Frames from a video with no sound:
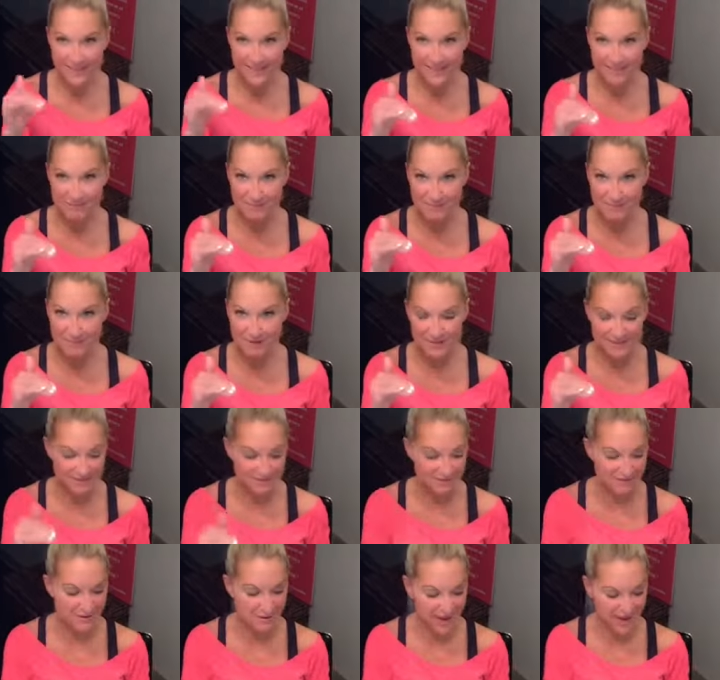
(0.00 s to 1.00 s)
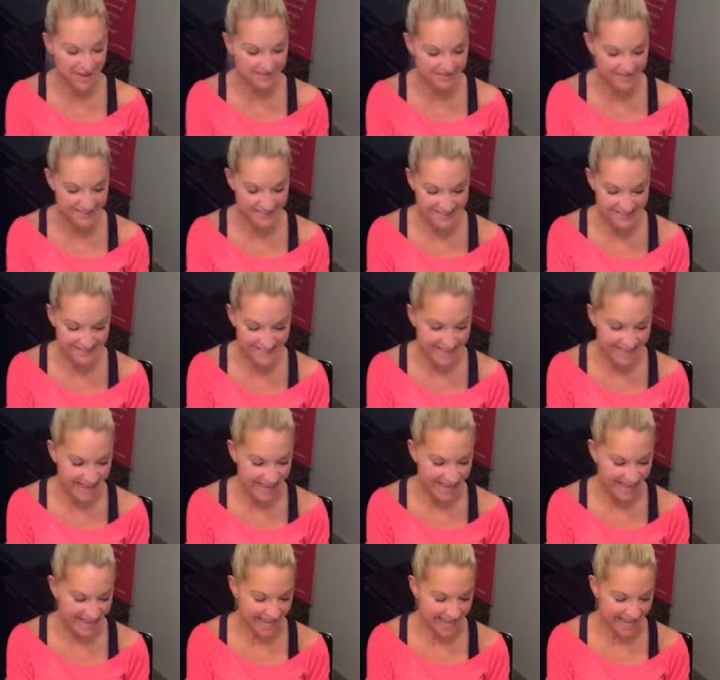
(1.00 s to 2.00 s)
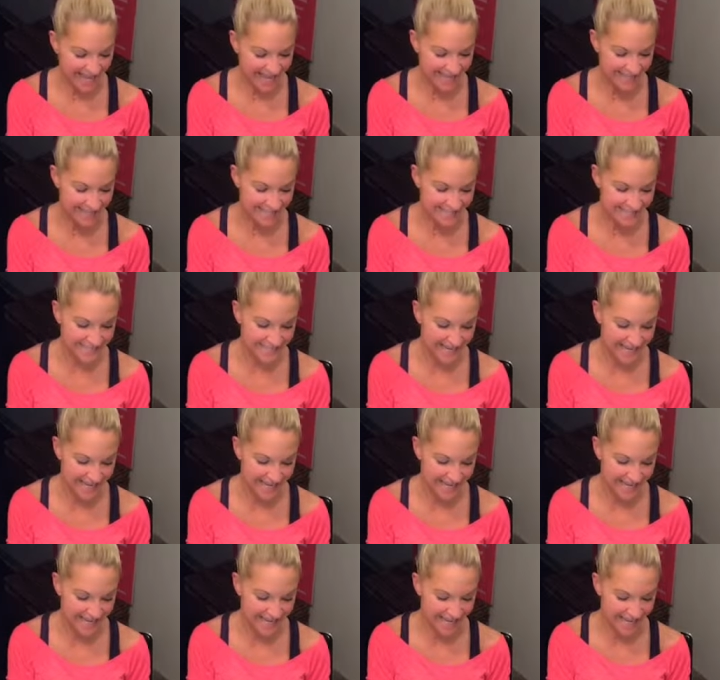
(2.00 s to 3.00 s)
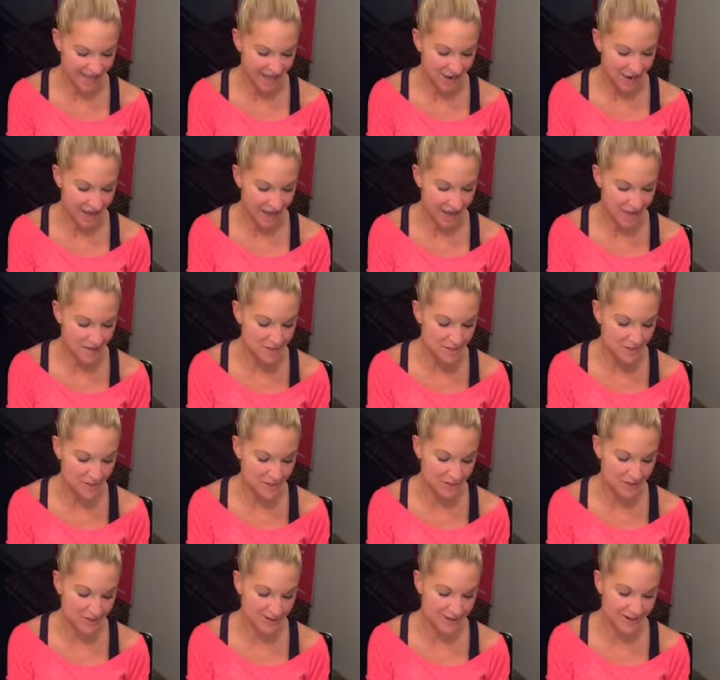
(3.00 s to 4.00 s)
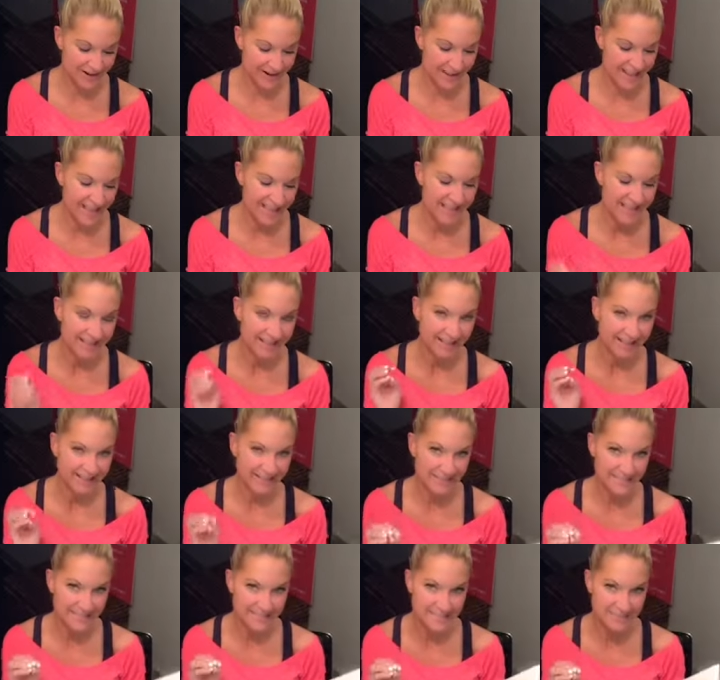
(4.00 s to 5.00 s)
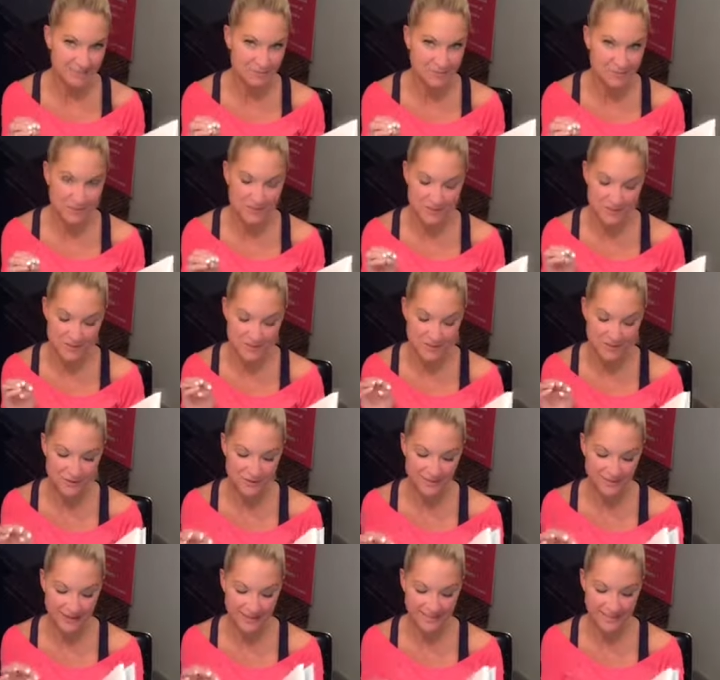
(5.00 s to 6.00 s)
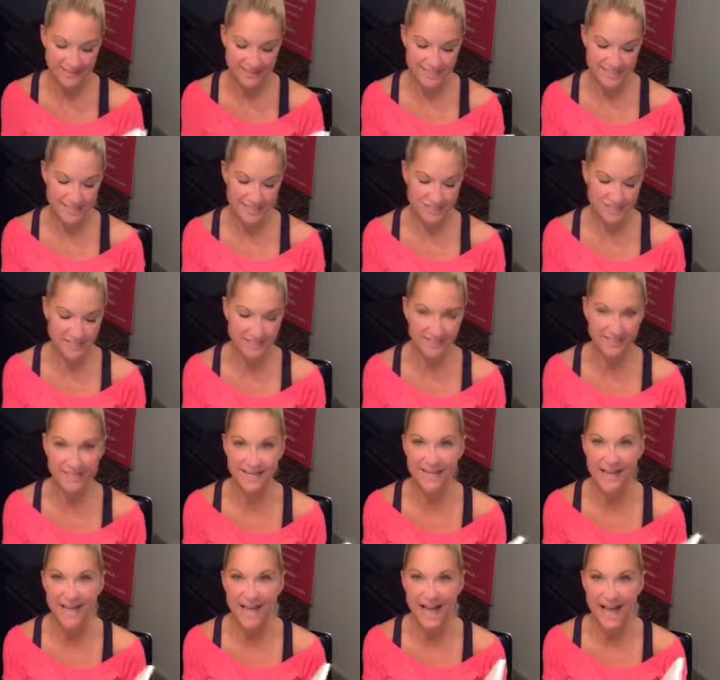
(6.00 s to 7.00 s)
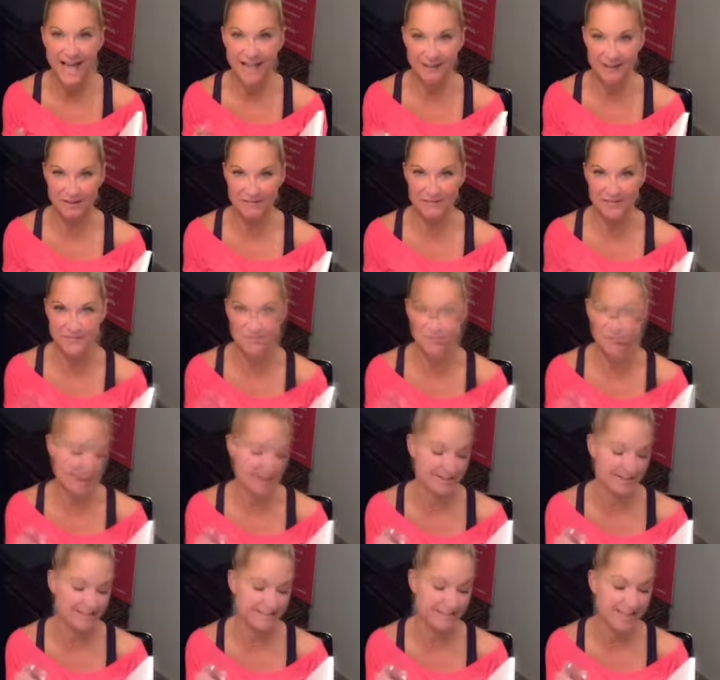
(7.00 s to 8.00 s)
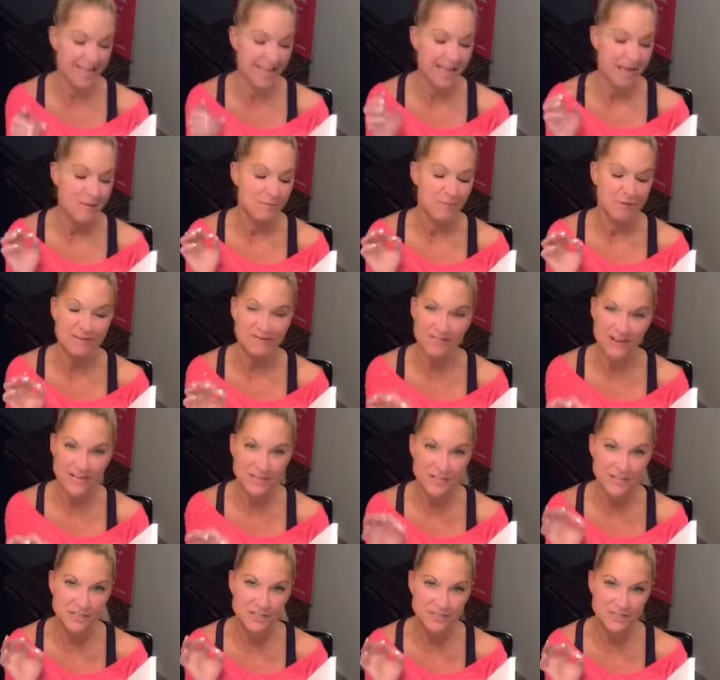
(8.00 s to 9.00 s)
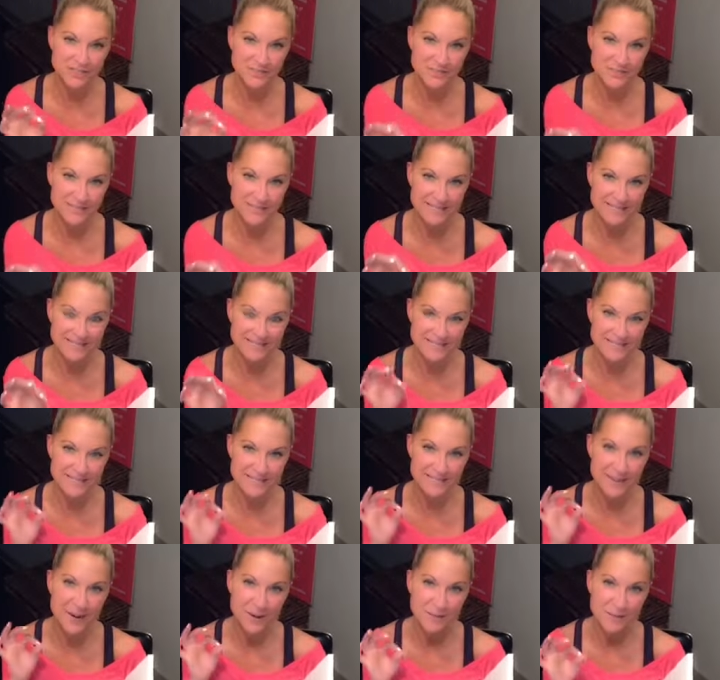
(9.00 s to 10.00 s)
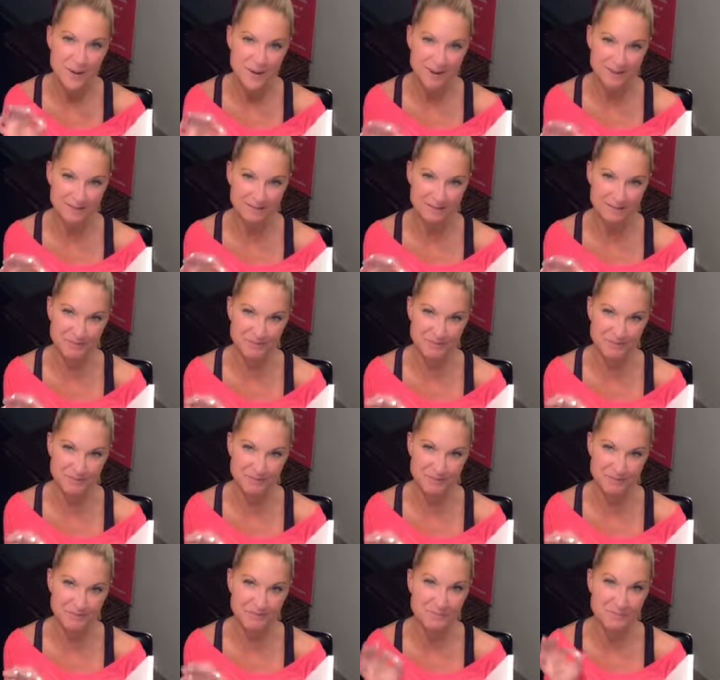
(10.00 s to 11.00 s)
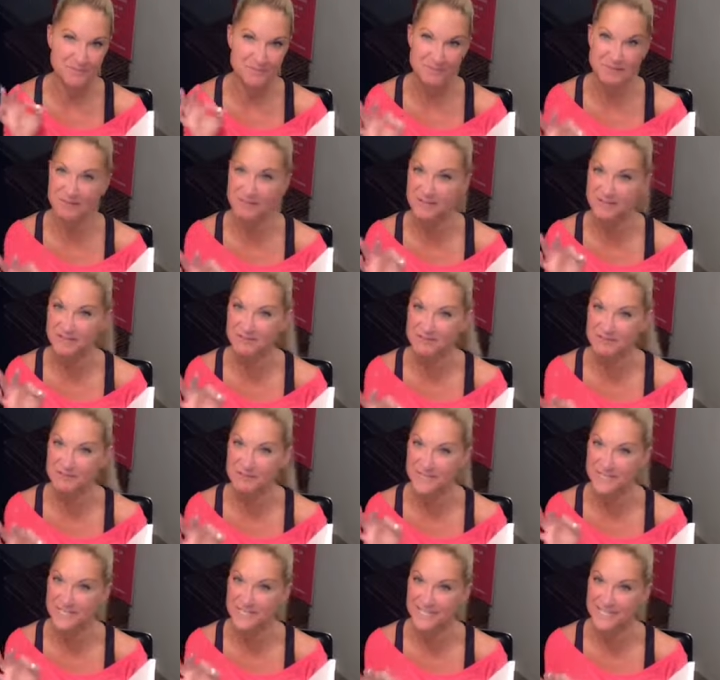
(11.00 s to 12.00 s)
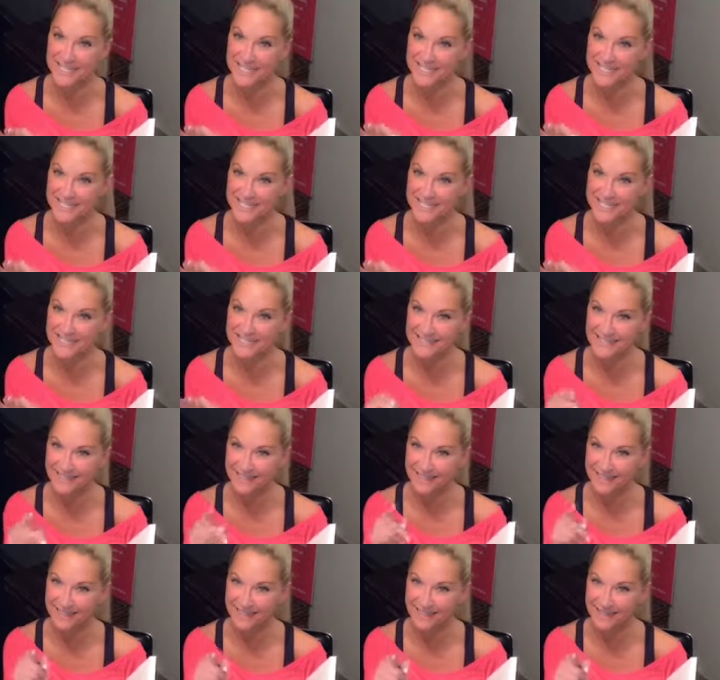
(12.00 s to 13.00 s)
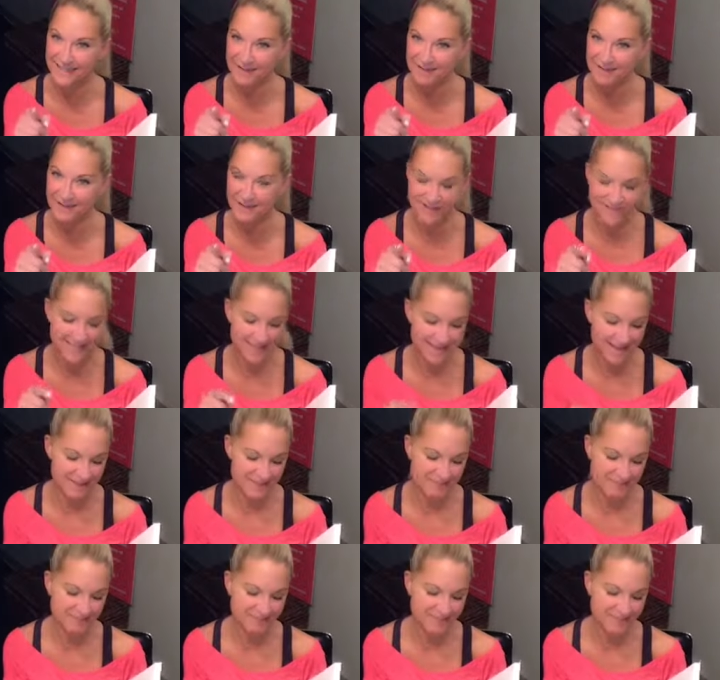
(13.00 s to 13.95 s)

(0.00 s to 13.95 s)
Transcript: get my book if you haven't. And under lesson number 2, validation, I love this part. Perfectionism isn't possible, but transformation is. Think about that.